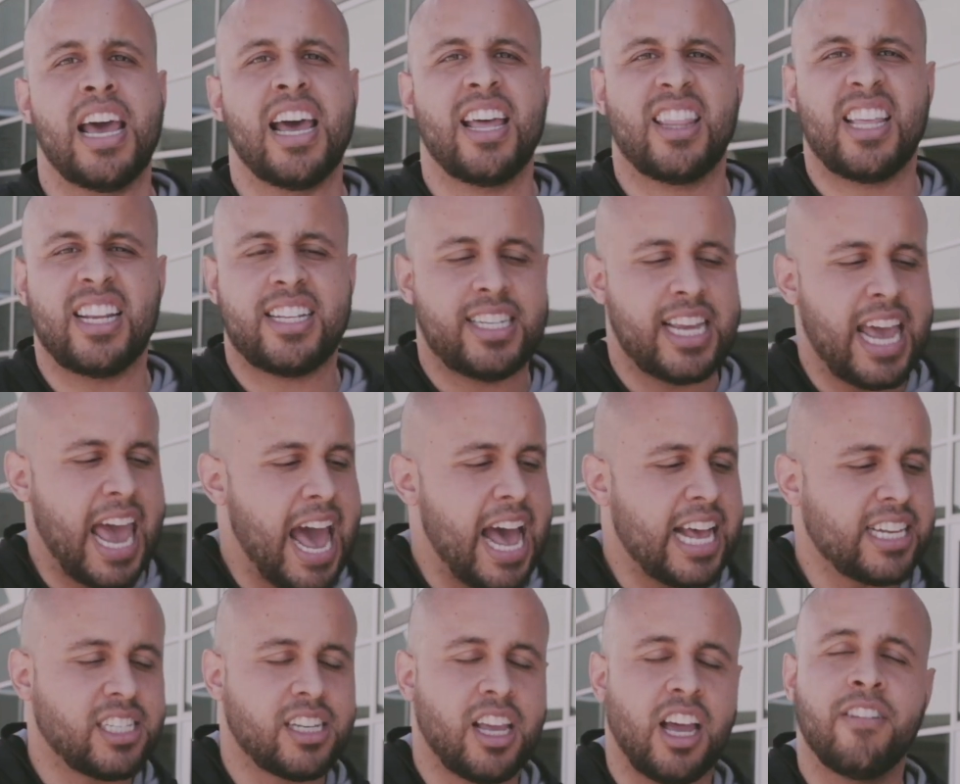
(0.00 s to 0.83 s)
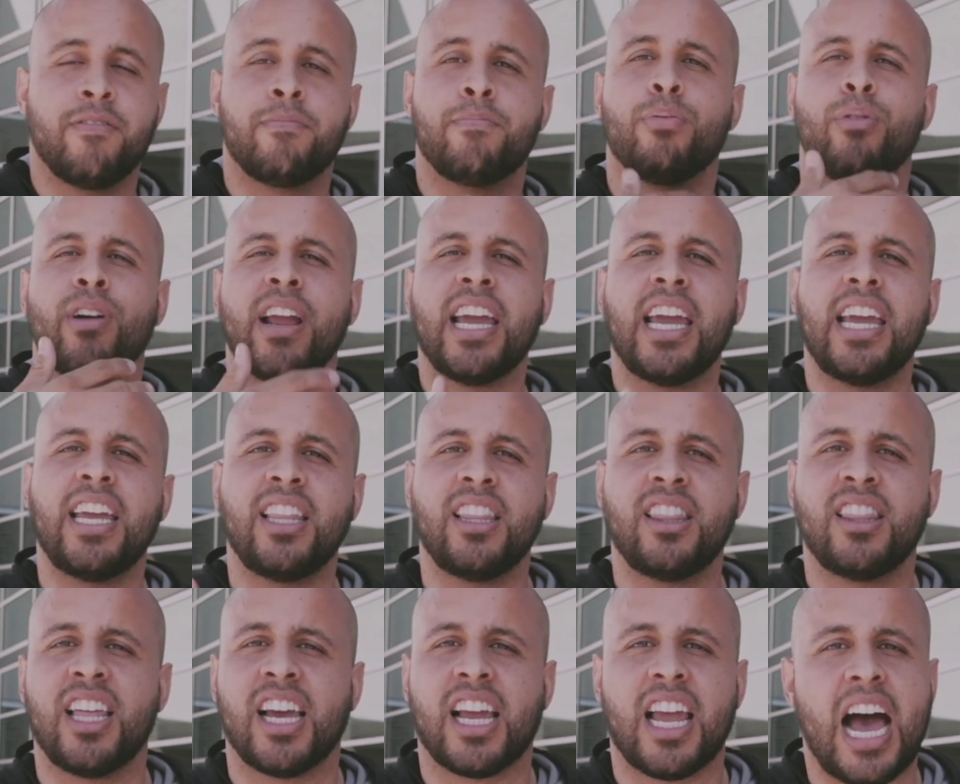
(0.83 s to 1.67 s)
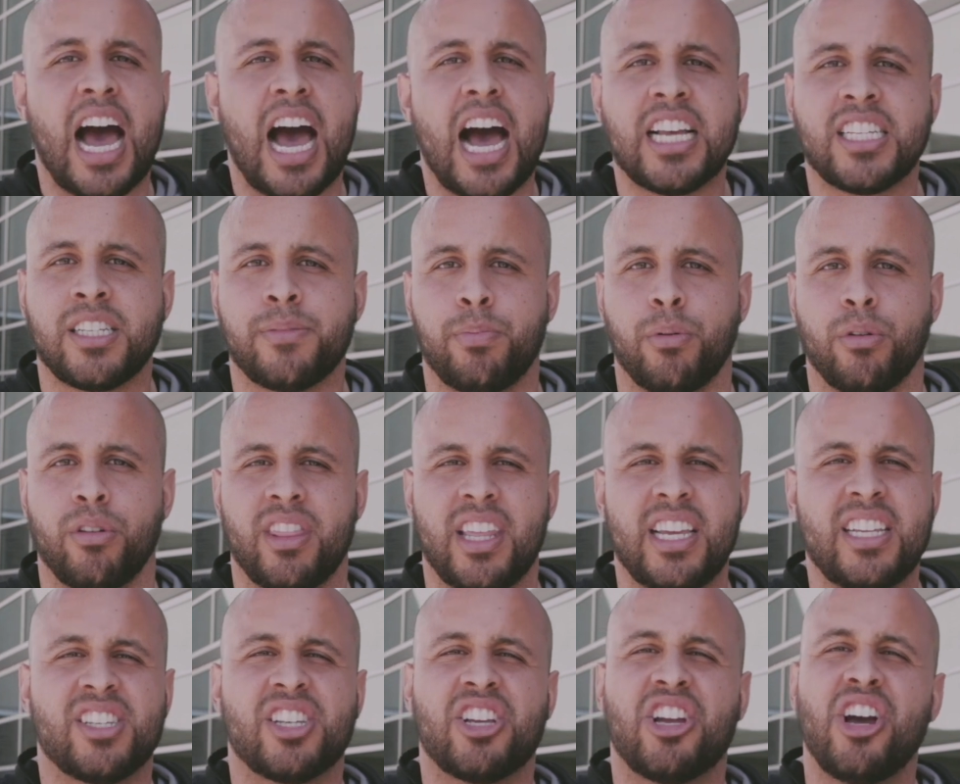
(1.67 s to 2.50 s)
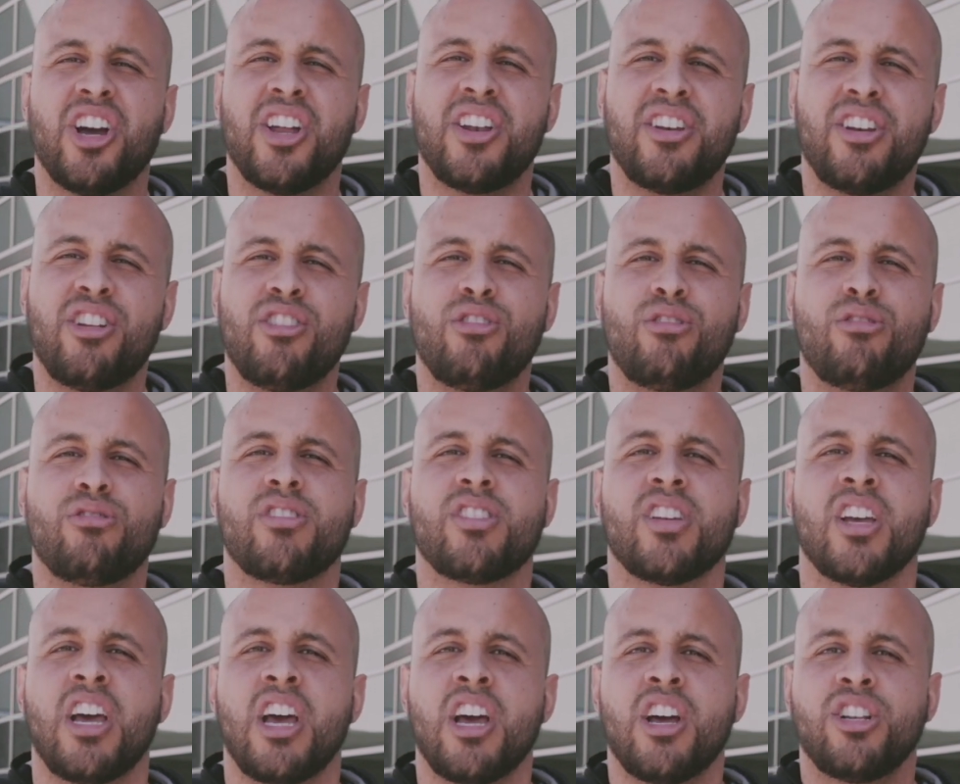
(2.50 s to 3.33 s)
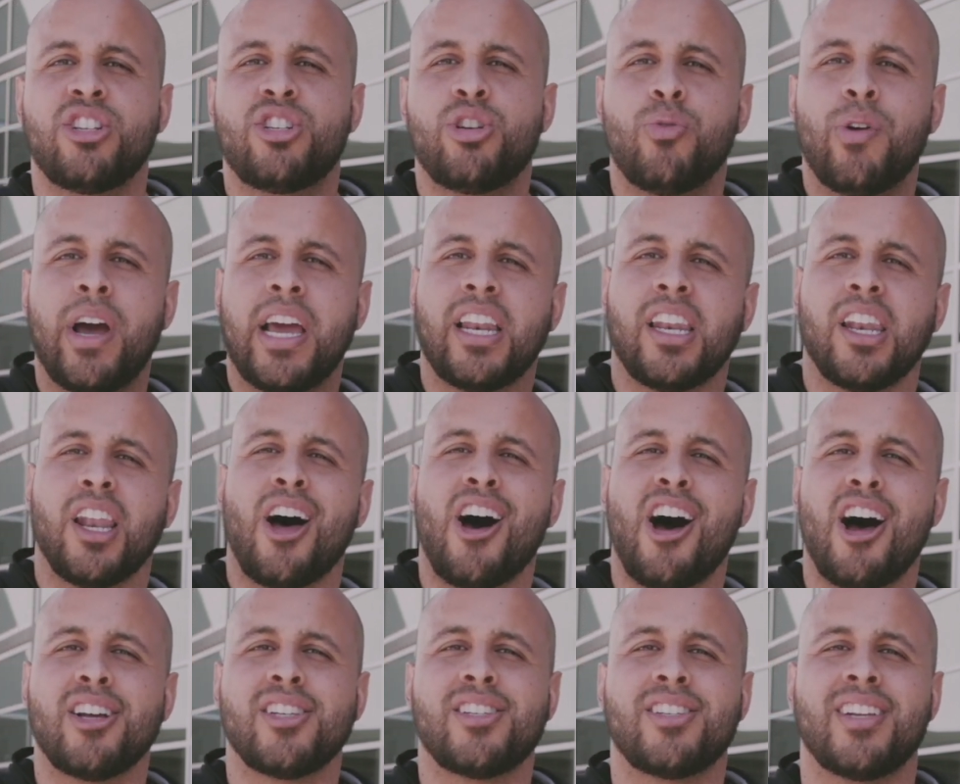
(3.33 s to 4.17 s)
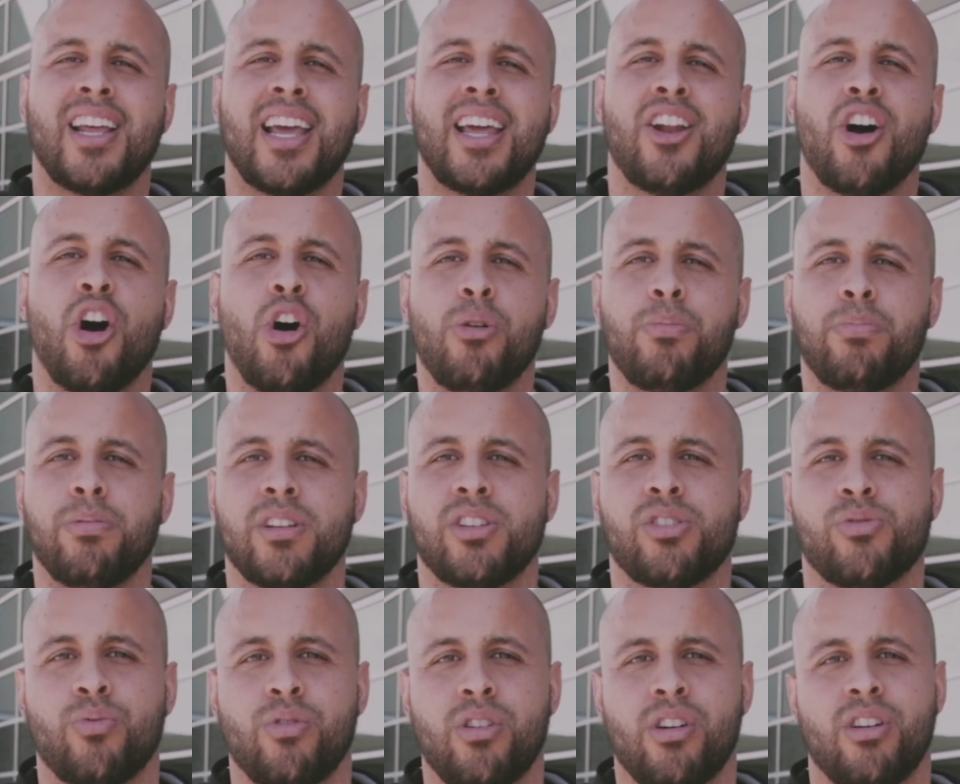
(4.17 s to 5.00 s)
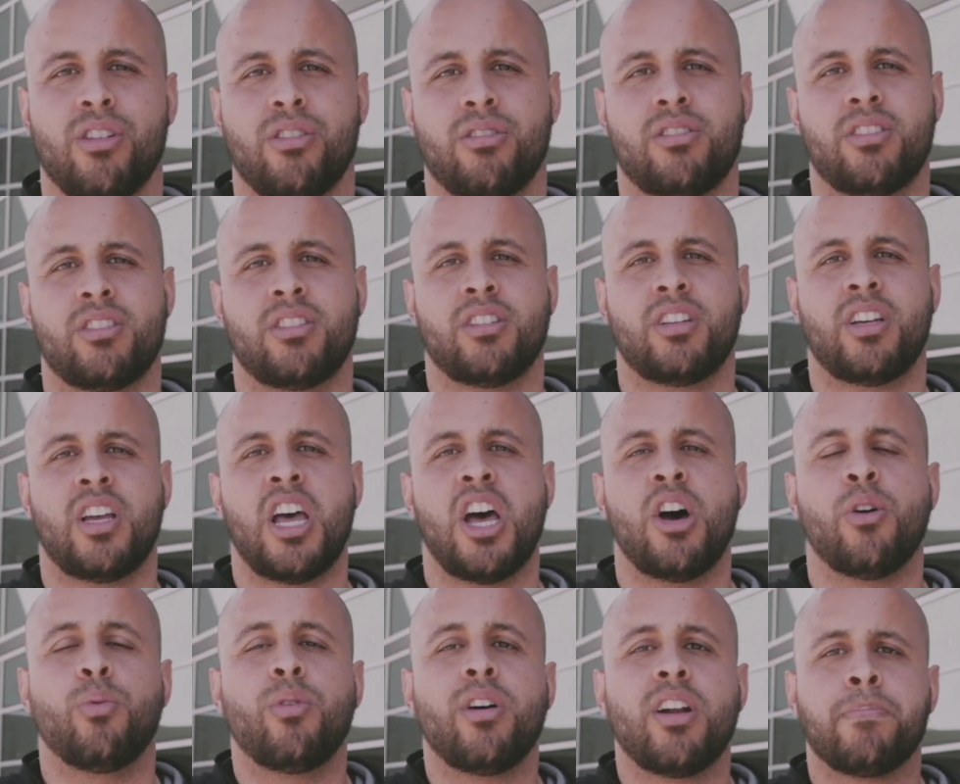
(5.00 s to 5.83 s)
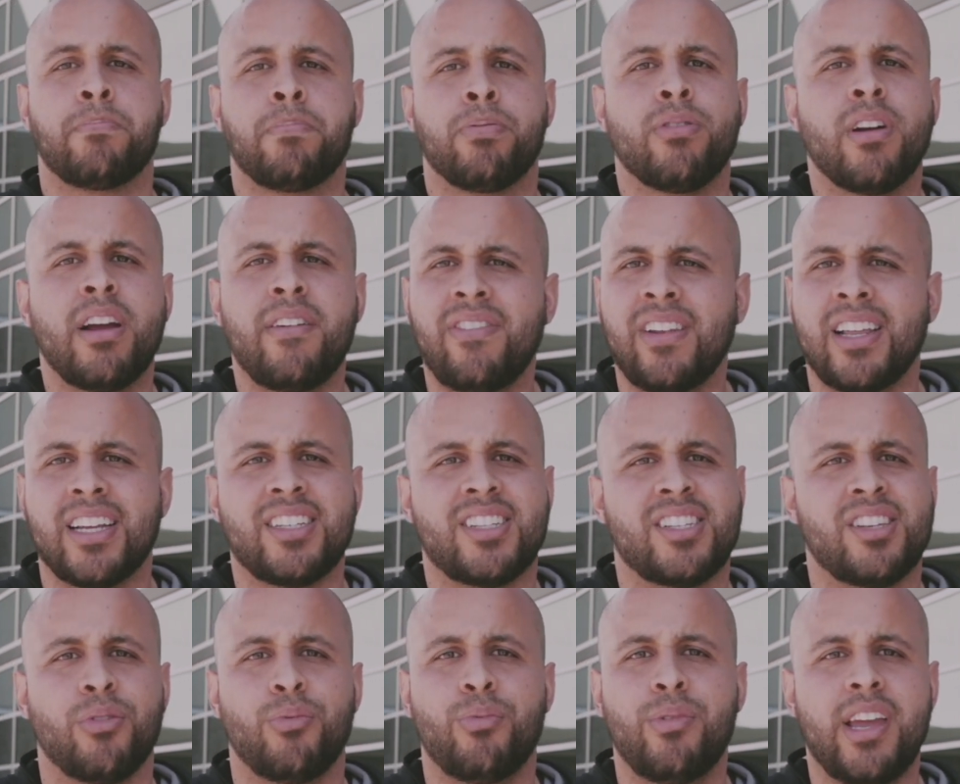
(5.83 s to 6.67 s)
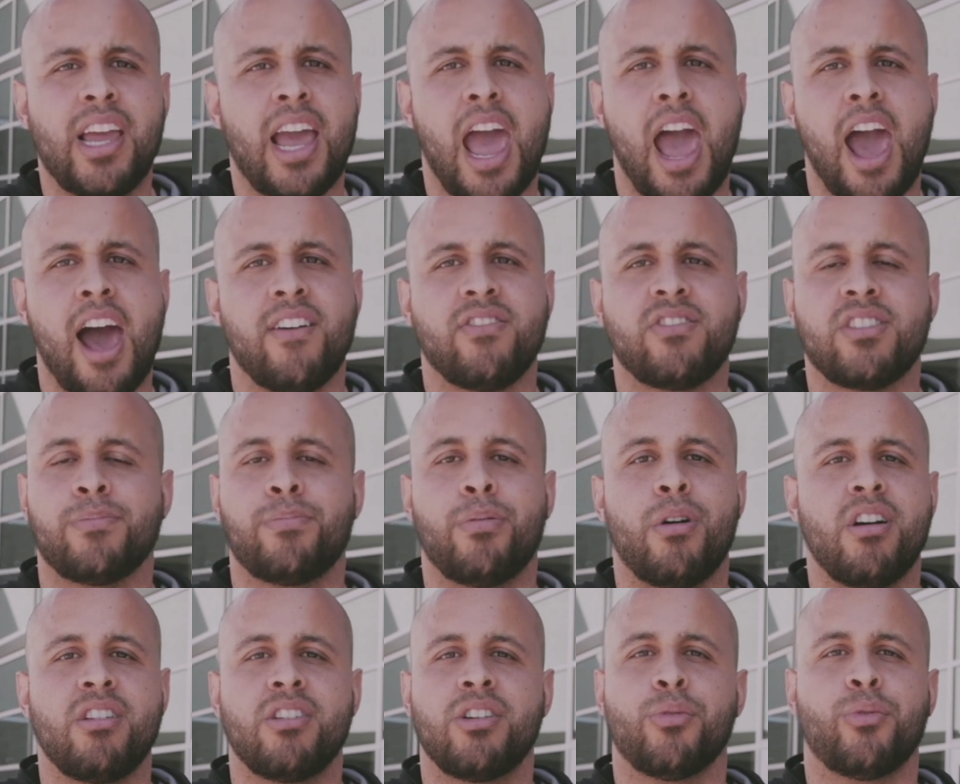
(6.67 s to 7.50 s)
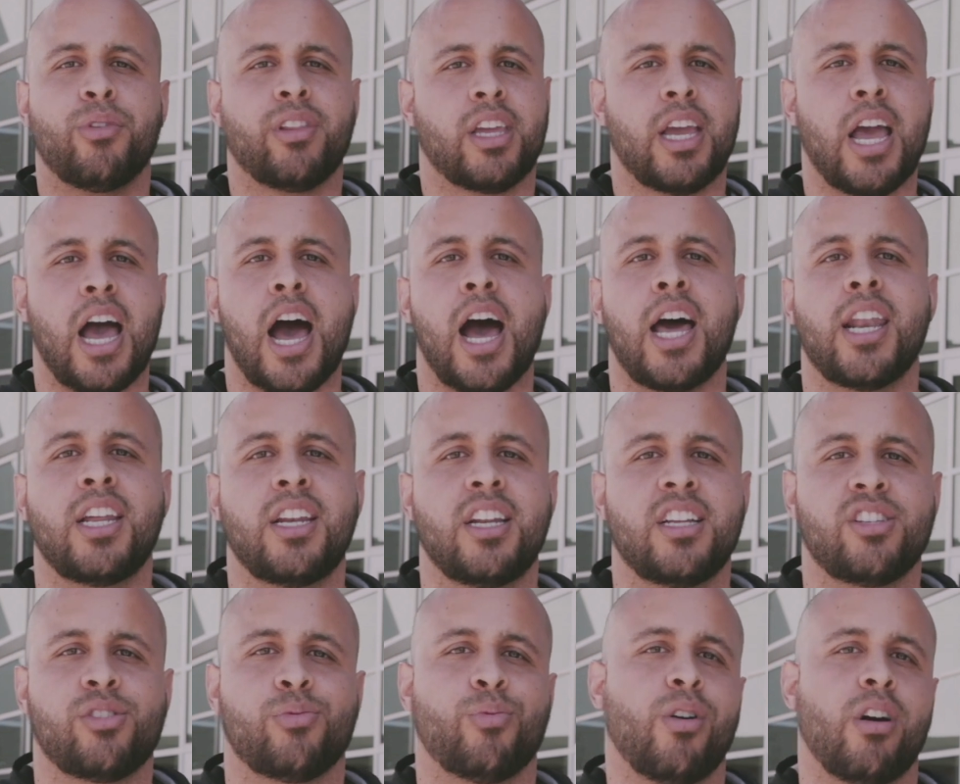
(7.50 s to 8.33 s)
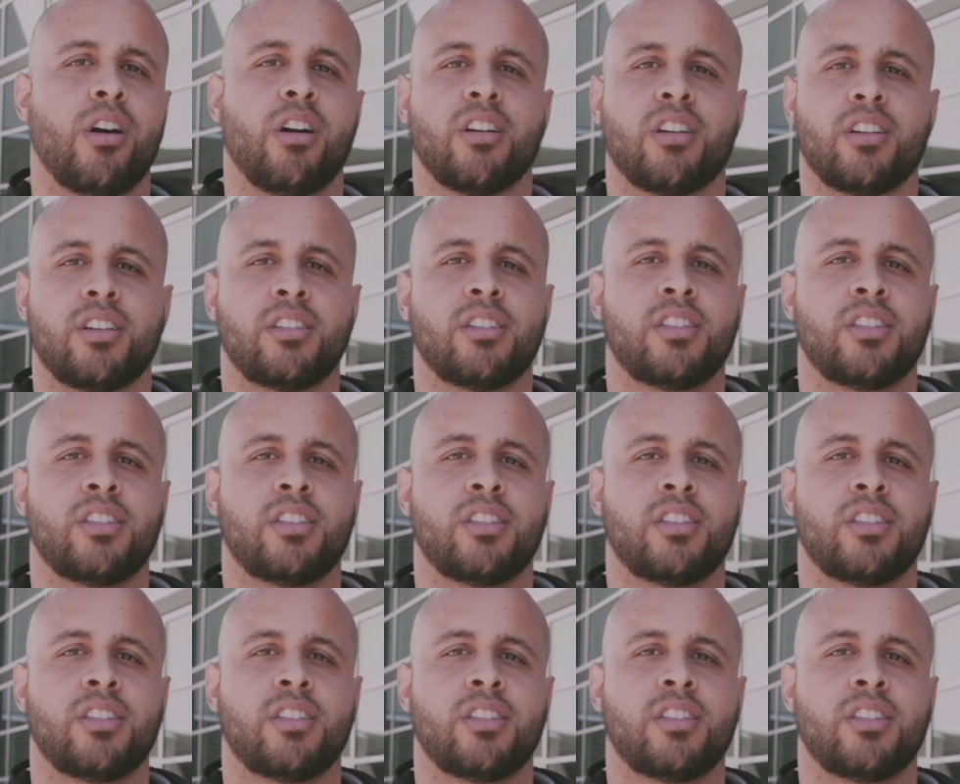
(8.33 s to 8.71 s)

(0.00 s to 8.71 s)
The task of bringing the gospel, this good news, to a lost and hopeless world. What a privilege that we have to partner with God in His work.